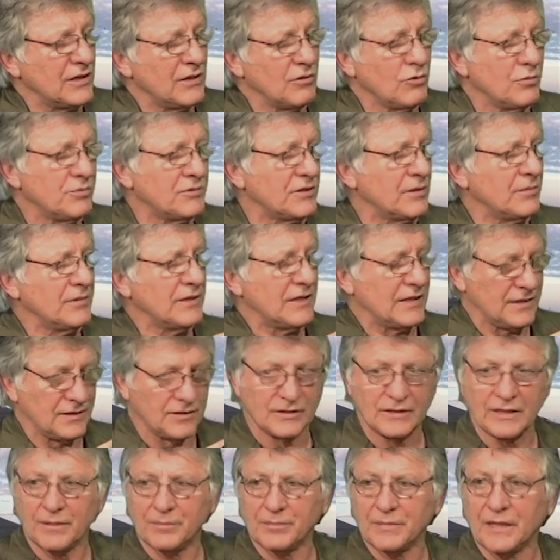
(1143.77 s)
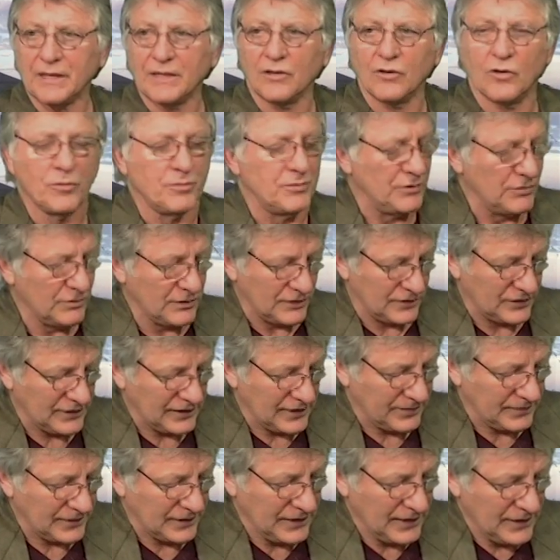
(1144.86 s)
I hope somebody can stop that, and I hope you can
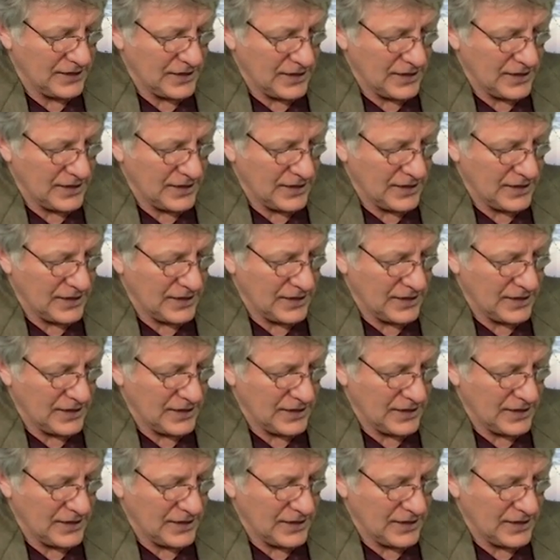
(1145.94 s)
stop it.